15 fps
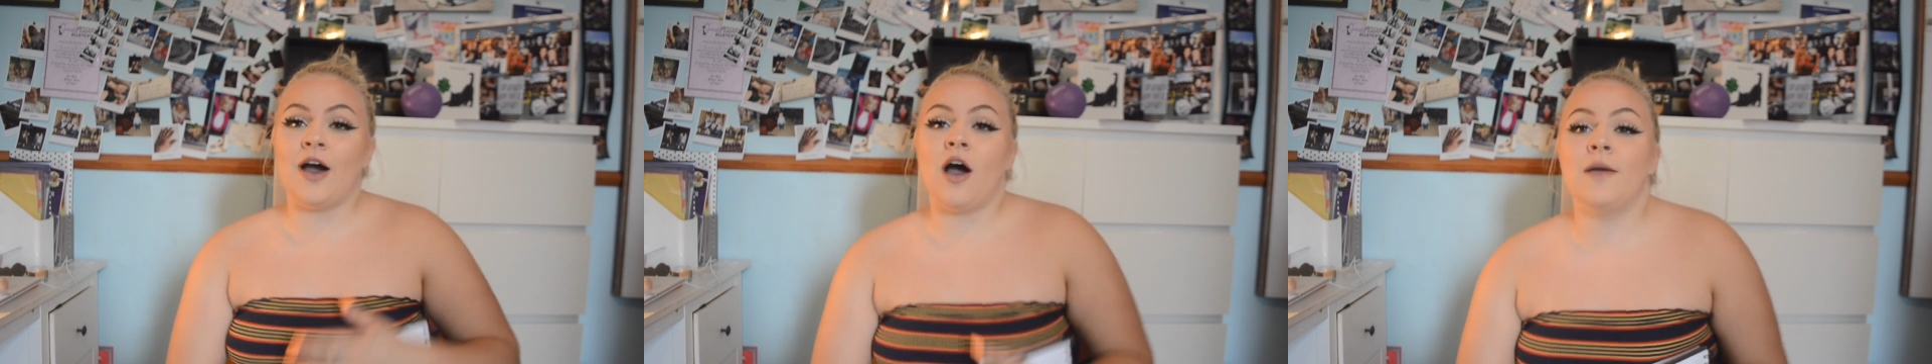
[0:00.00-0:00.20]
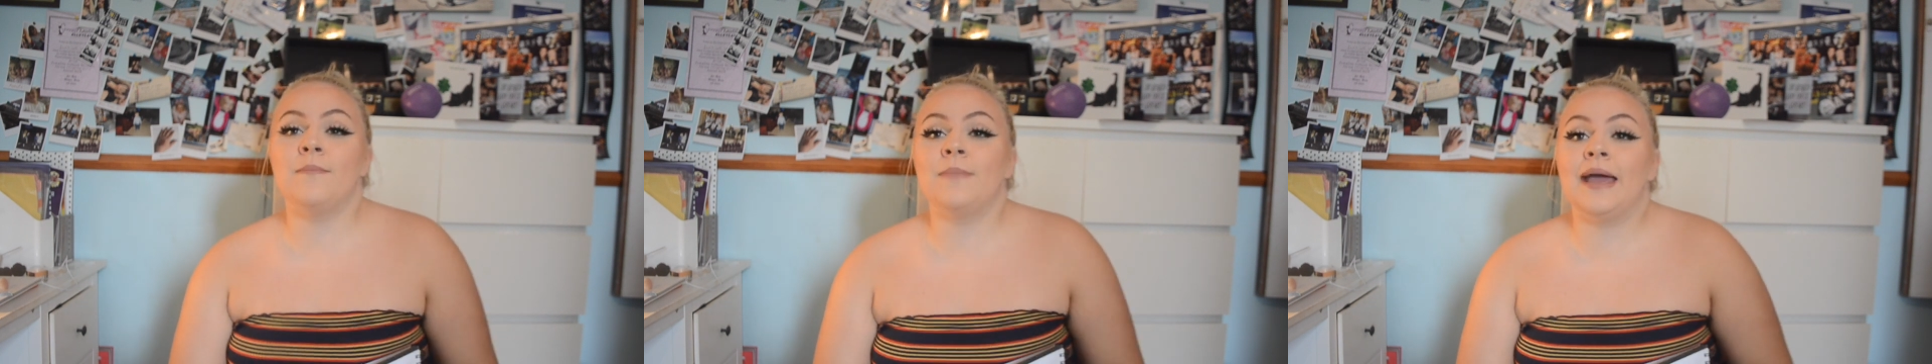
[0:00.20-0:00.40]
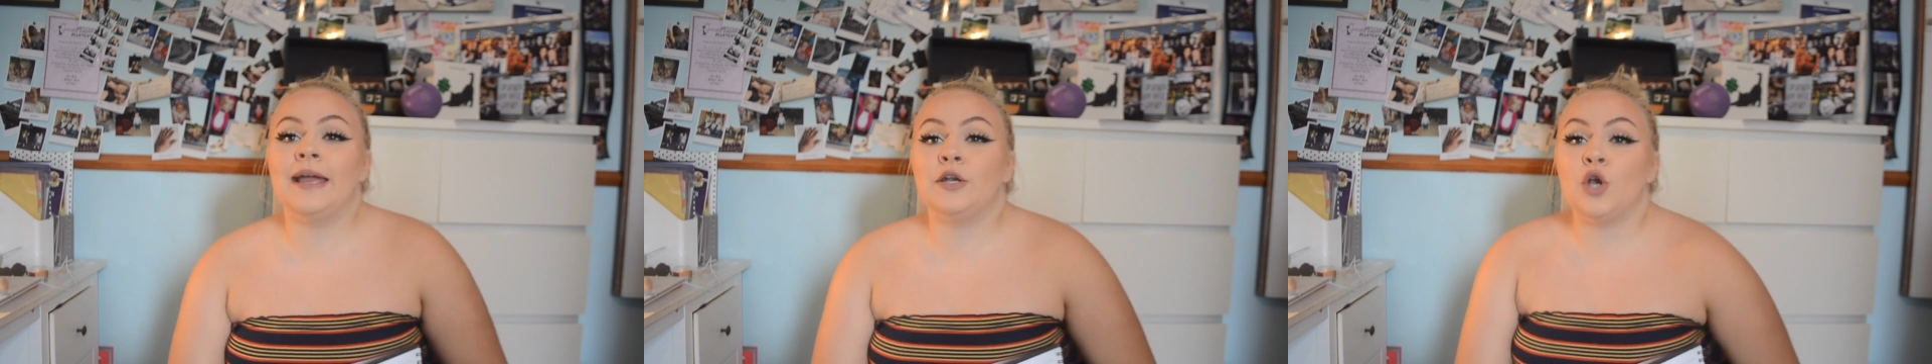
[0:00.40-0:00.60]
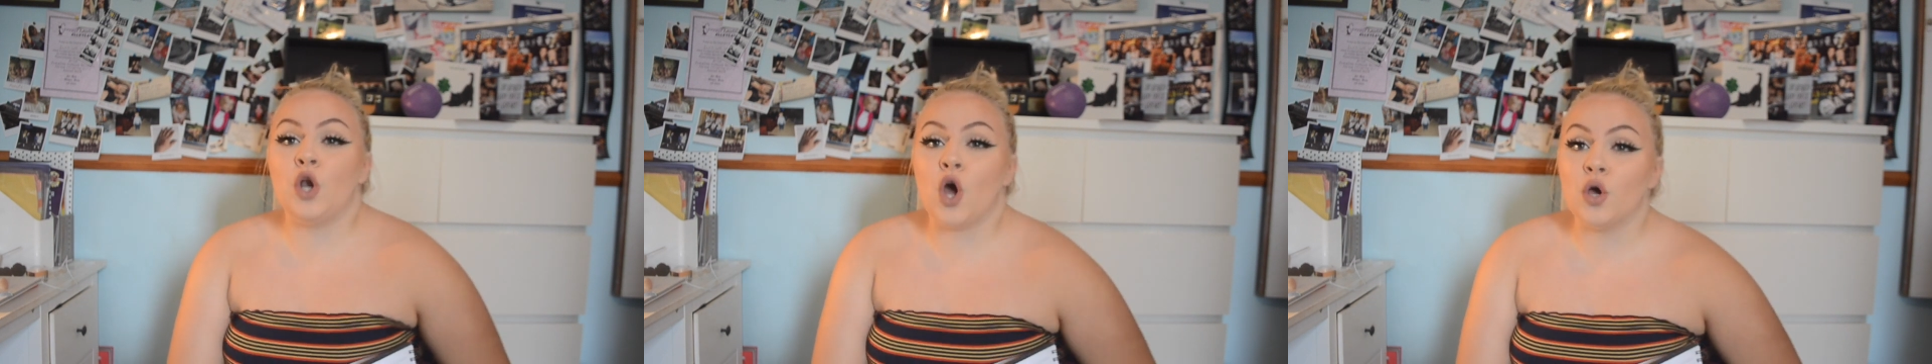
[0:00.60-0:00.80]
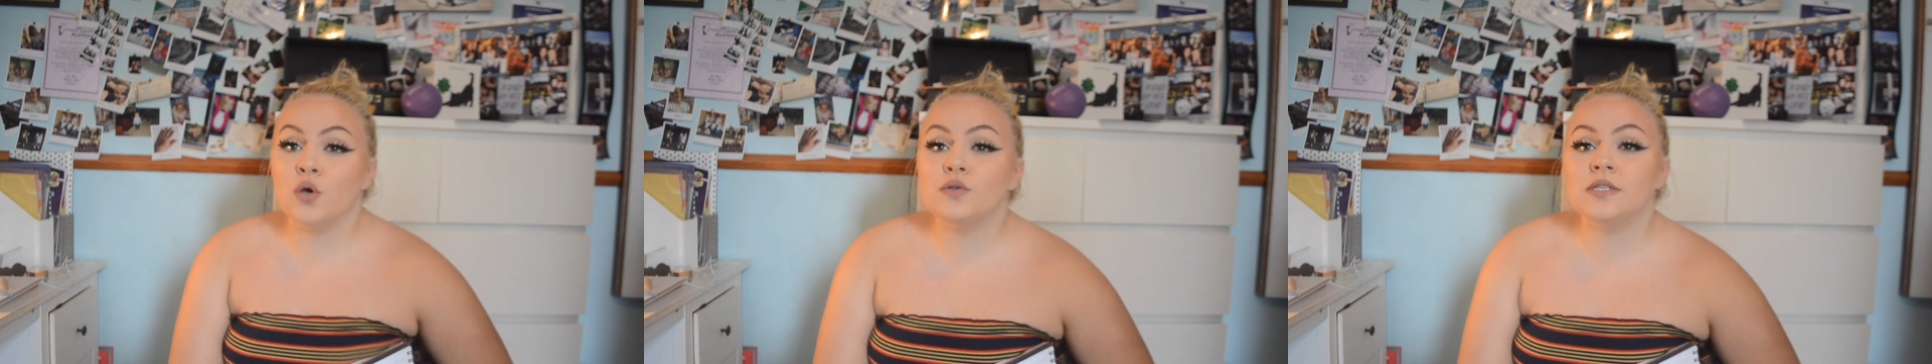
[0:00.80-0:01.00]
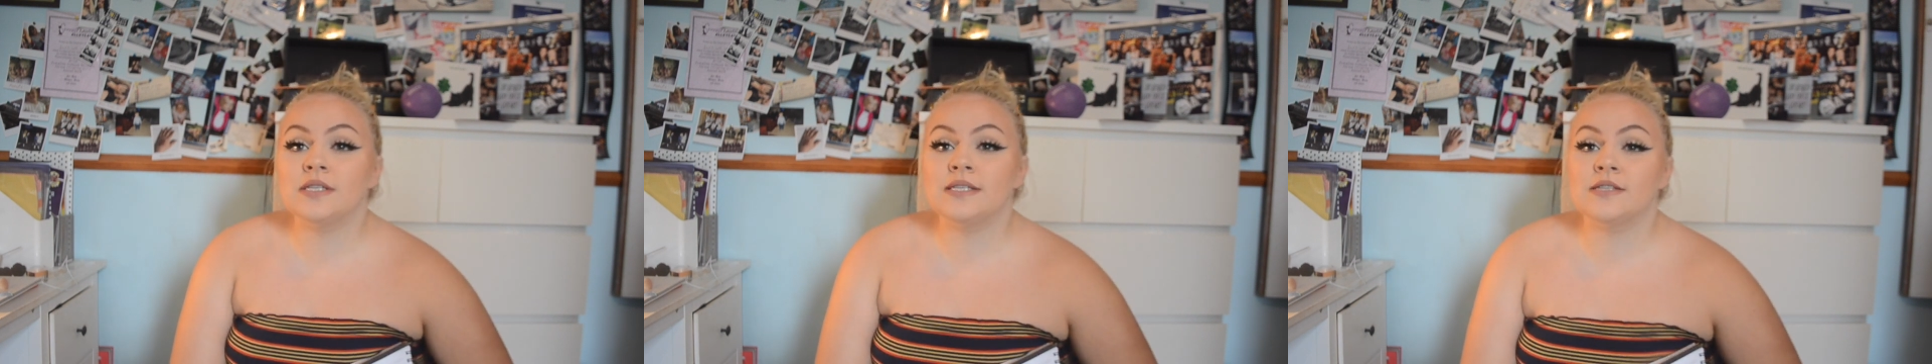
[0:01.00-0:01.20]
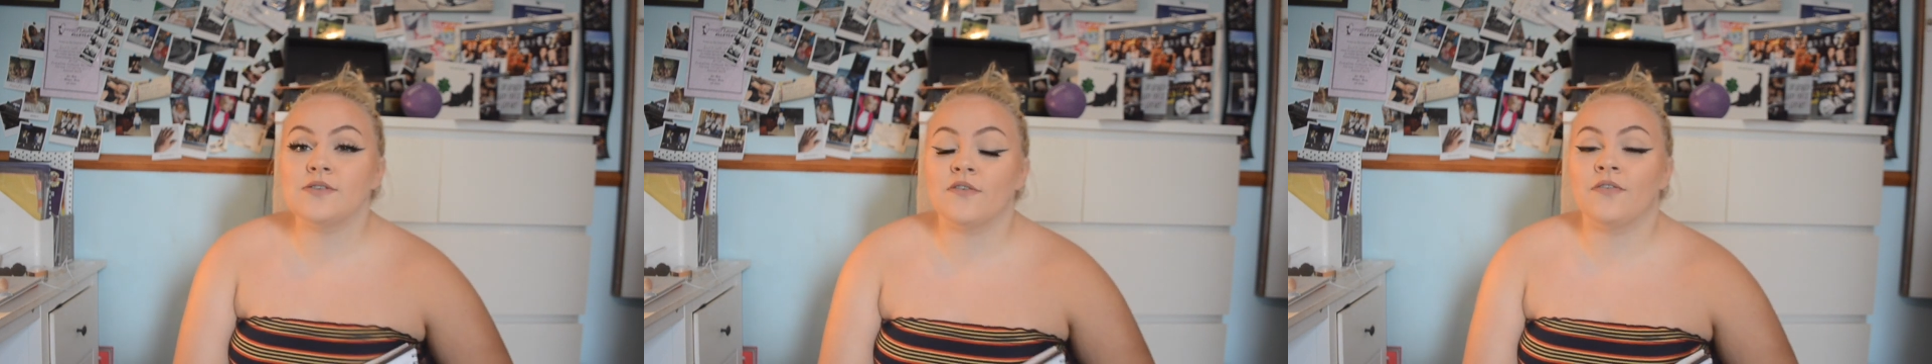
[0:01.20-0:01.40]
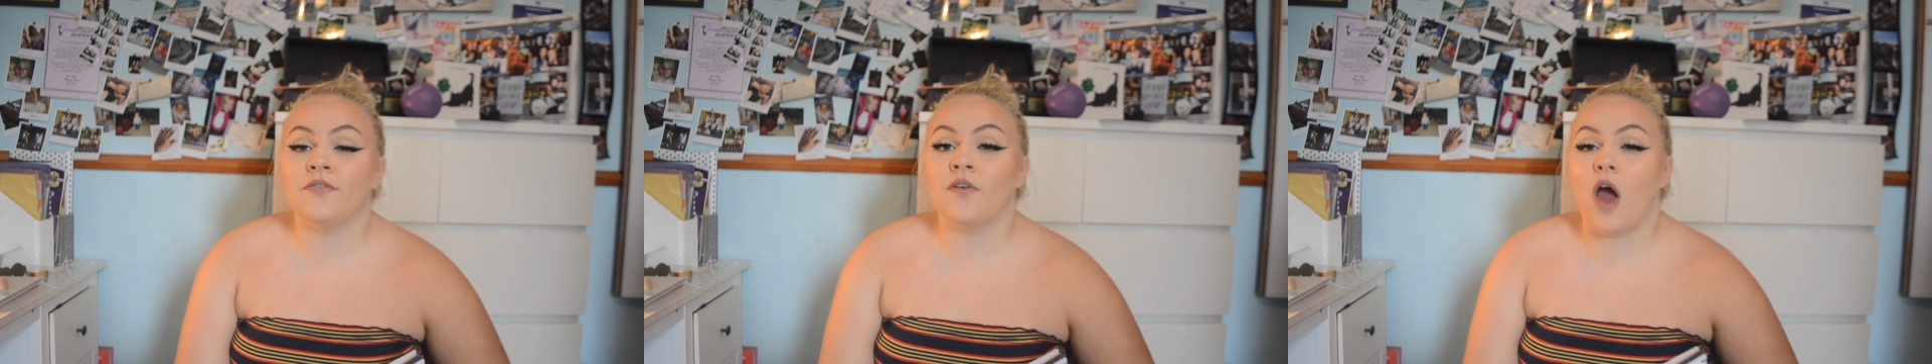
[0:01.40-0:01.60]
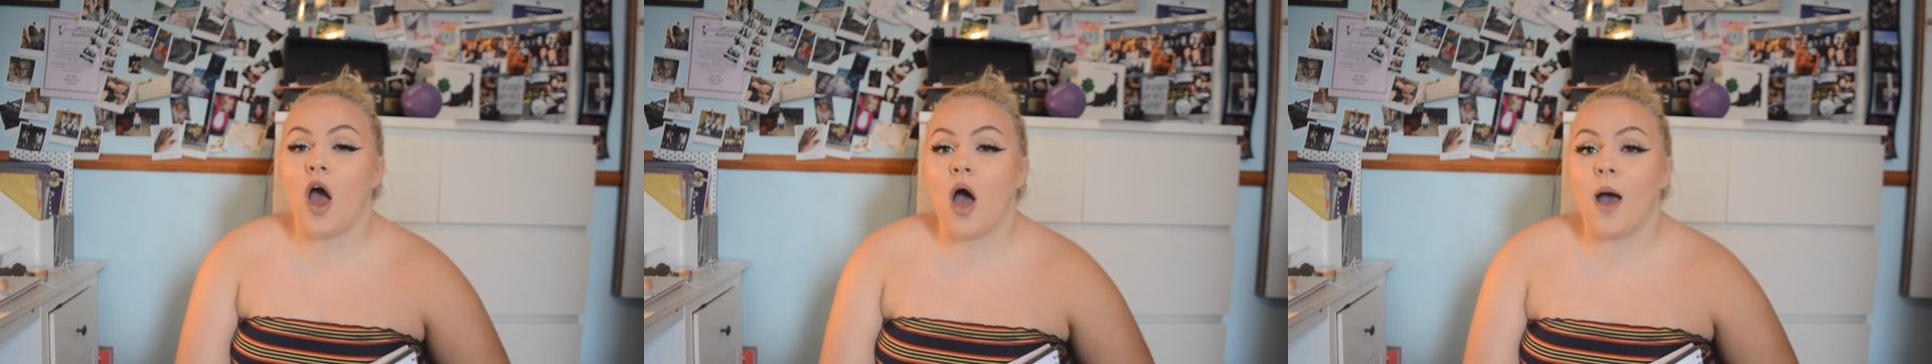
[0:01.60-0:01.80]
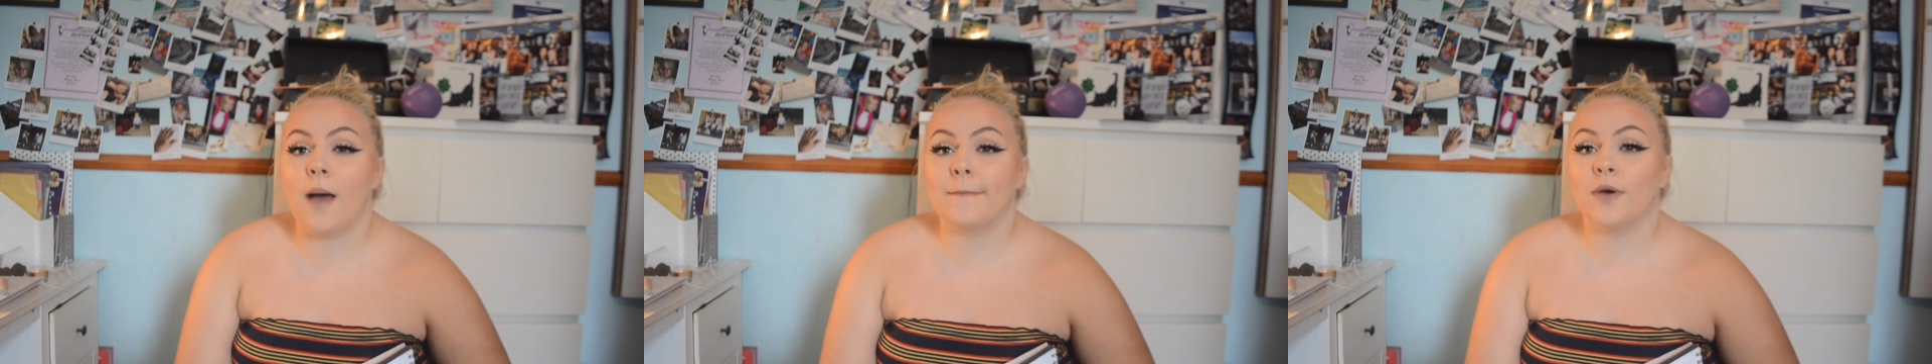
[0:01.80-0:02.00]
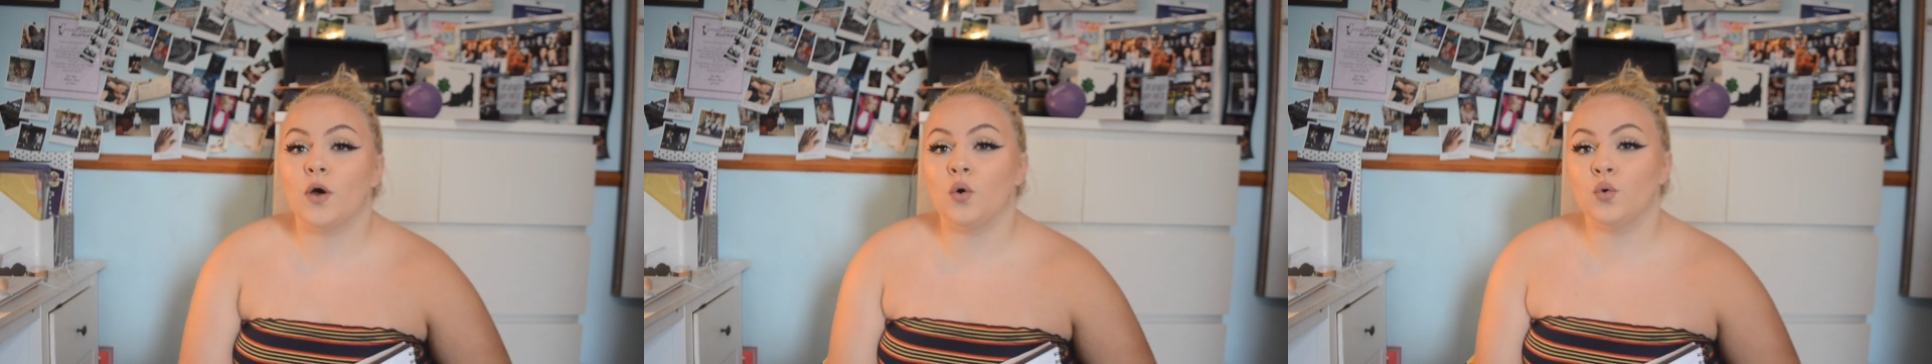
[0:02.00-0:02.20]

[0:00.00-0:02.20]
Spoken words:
I made notes from